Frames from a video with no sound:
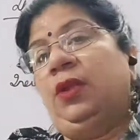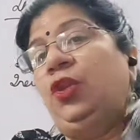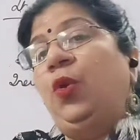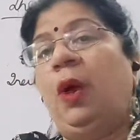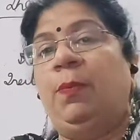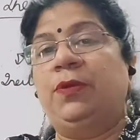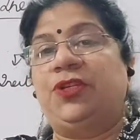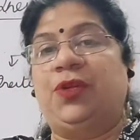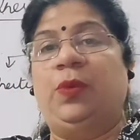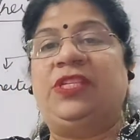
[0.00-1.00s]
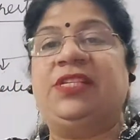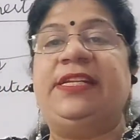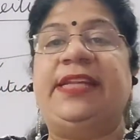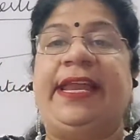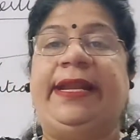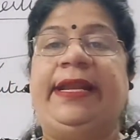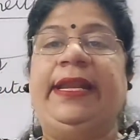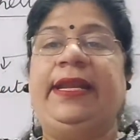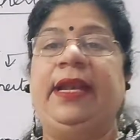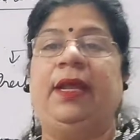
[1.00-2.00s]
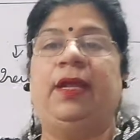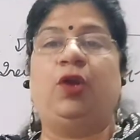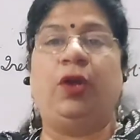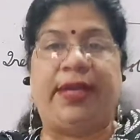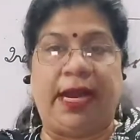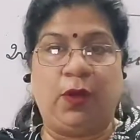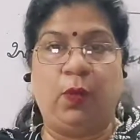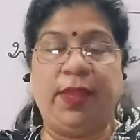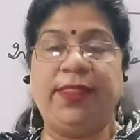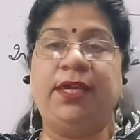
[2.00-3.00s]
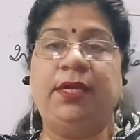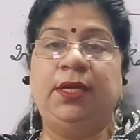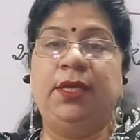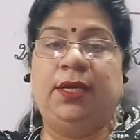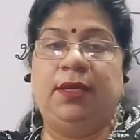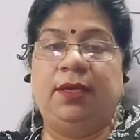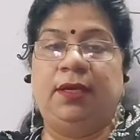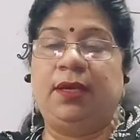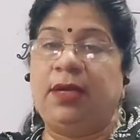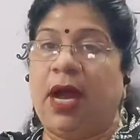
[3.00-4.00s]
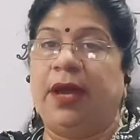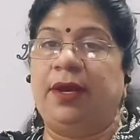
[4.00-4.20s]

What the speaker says: lower portion, which is in directly contact with the car,